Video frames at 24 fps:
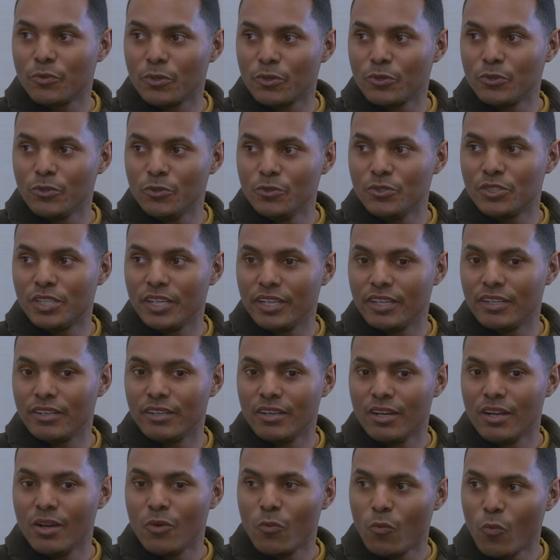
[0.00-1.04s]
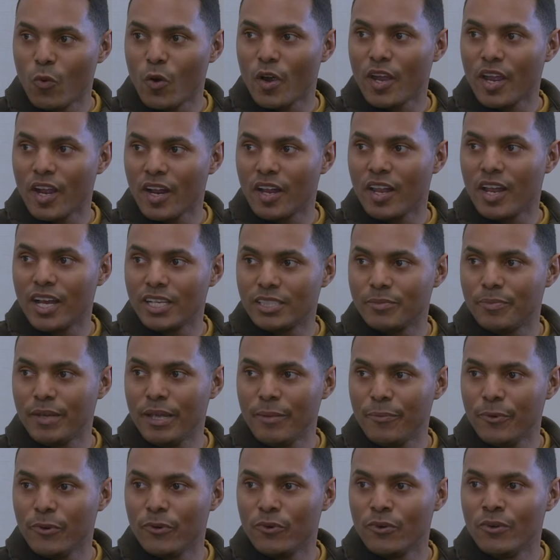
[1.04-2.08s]
We're losing working class
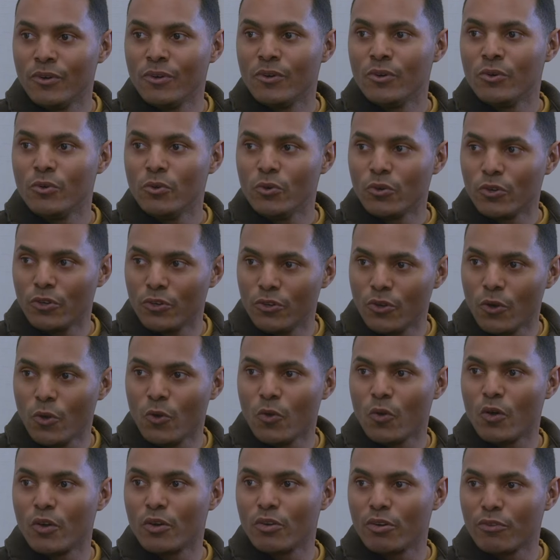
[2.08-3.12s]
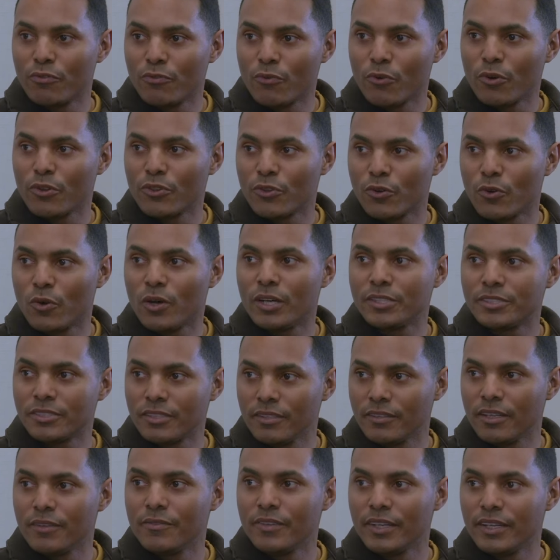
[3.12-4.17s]
people who can no longer afford the cost
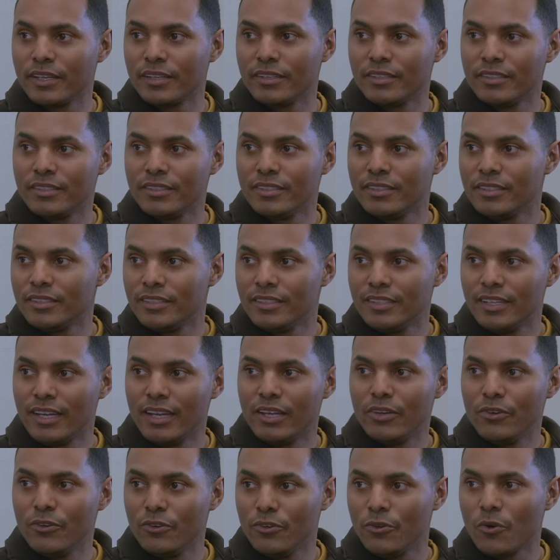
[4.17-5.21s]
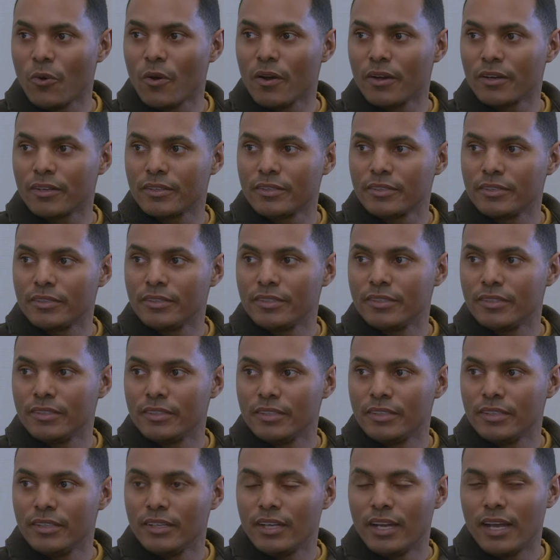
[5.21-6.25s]
of living in New York.
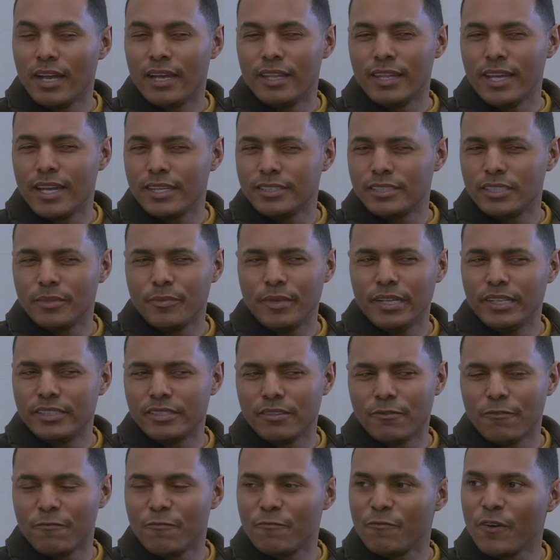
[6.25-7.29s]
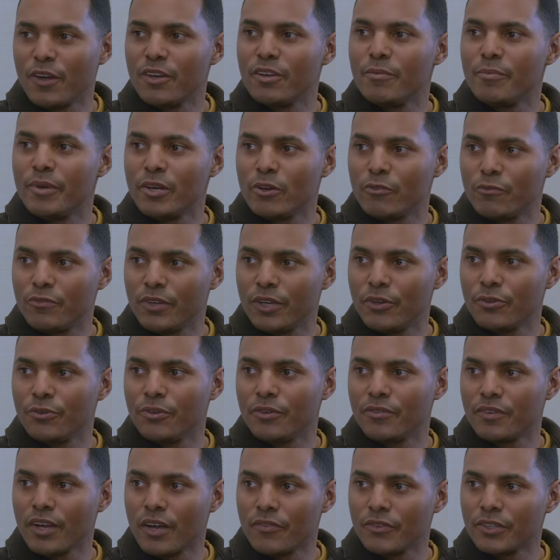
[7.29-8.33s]
And that to me is a fundamental failure
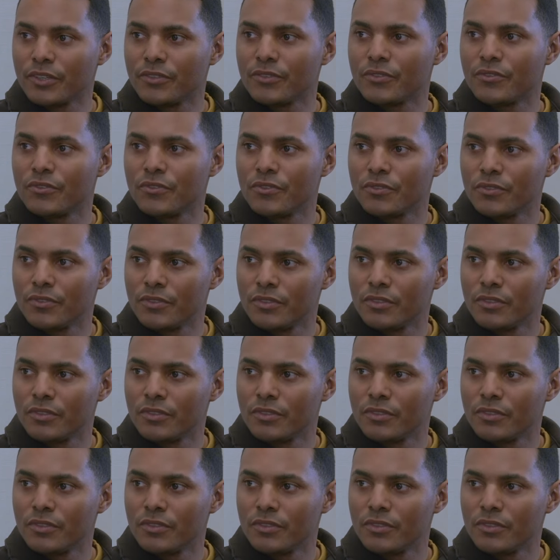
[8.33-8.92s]
of governance.